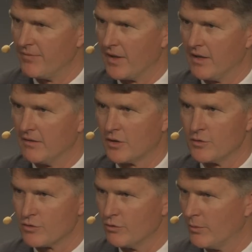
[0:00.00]
and, and
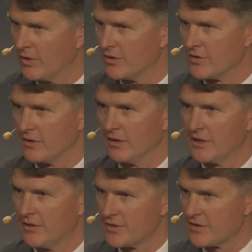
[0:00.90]
consumers and
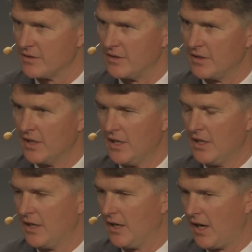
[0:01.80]
literacy.
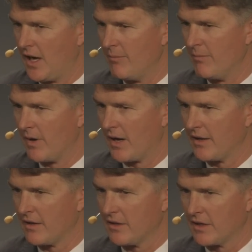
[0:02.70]
Um,
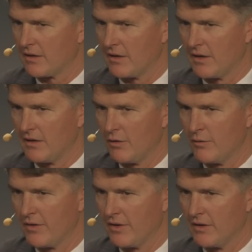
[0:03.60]
I, I think uh,
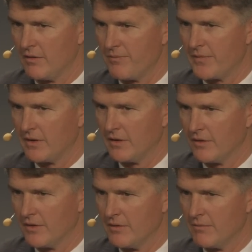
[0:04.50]
over the, the you
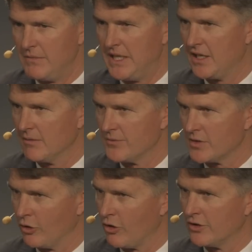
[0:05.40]
know, the medium
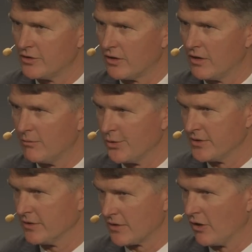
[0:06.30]
to long term,
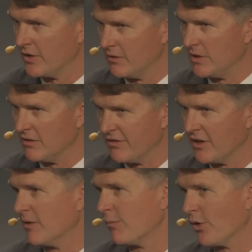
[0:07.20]
Brazil is going to be a
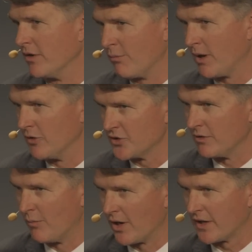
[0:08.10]
very important
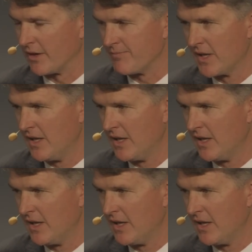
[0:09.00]
publishing market.